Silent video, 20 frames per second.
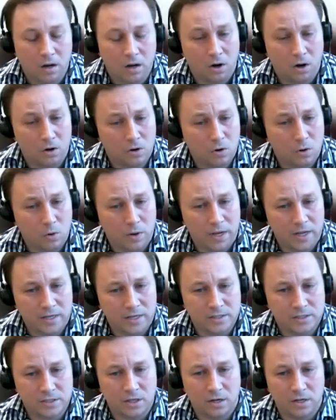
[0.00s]
I'll go ahead
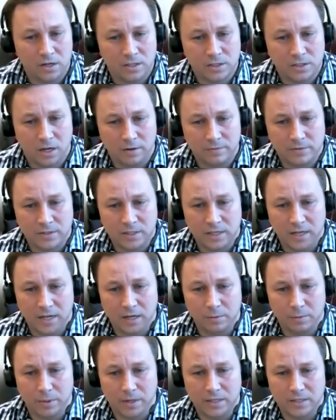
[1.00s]
and start us off
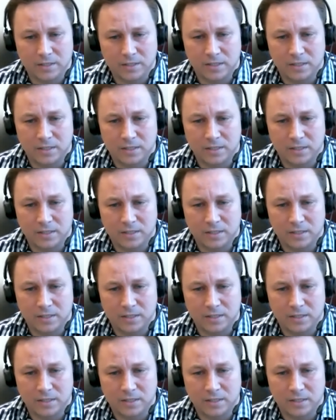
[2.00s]
today by